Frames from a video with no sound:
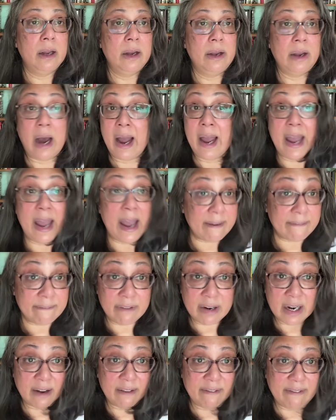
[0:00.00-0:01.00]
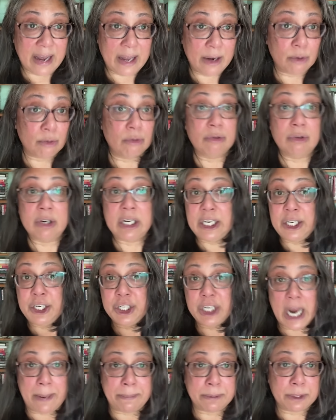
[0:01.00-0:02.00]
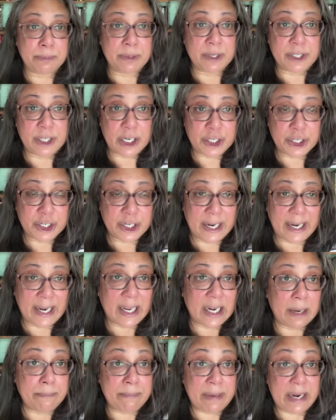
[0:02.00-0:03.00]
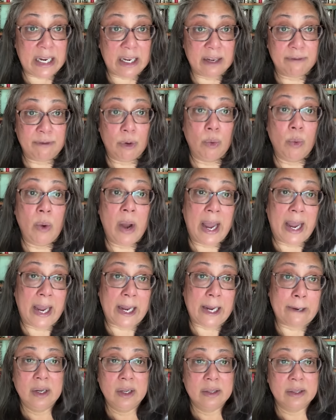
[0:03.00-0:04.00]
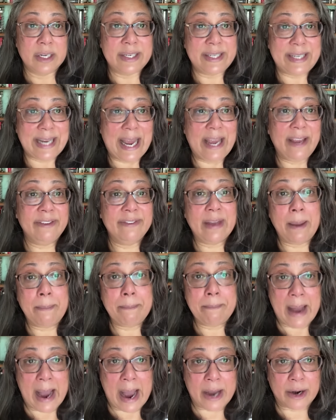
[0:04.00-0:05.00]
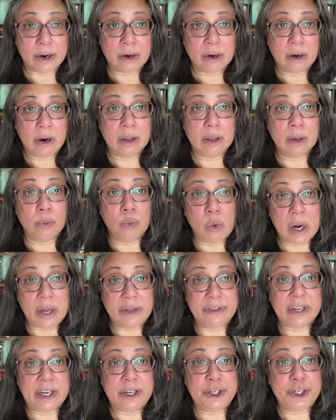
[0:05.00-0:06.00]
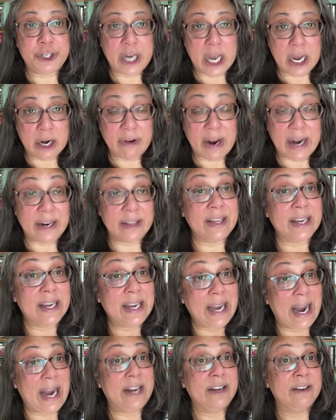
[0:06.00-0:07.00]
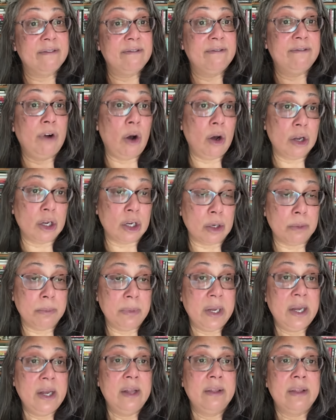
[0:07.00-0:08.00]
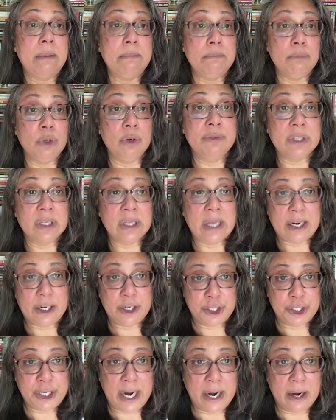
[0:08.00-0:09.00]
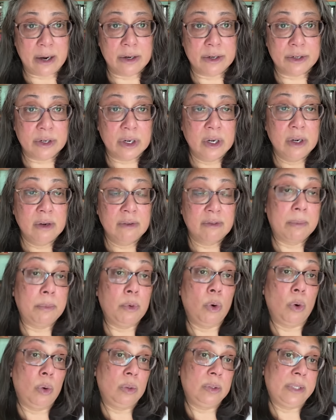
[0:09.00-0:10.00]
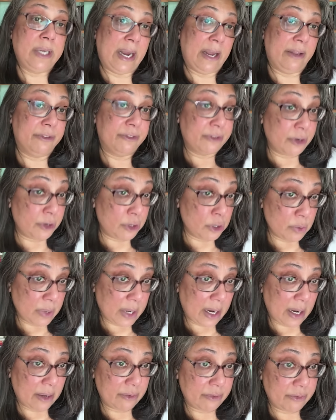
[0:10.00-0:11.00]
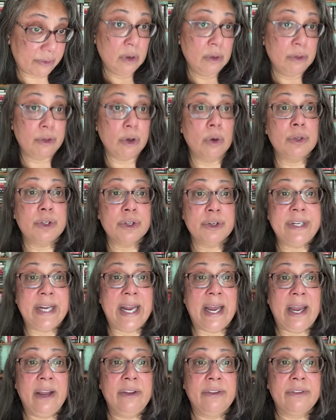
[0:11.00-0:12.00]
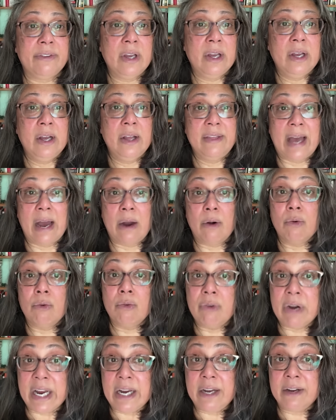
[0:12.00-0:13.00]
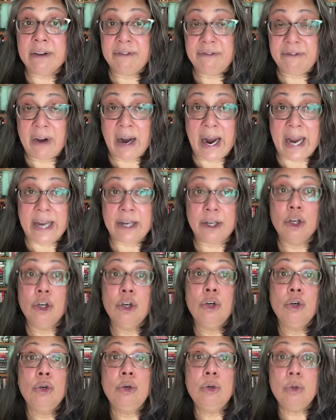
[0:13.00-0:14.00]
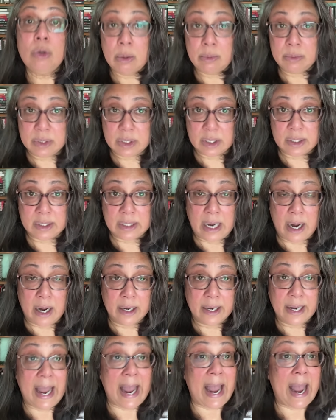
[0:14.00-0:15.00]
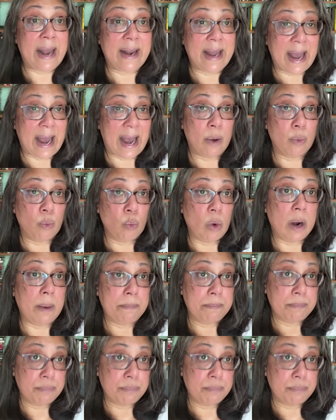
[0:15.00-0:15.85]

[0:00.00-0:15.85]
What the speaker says: Not every event reshapes positioning in a meaningful way. The days that matter are the ones that generated the kind of volume that moves a lot of shares from old hands to new hands. Those are days that redefined who owns the stock and at what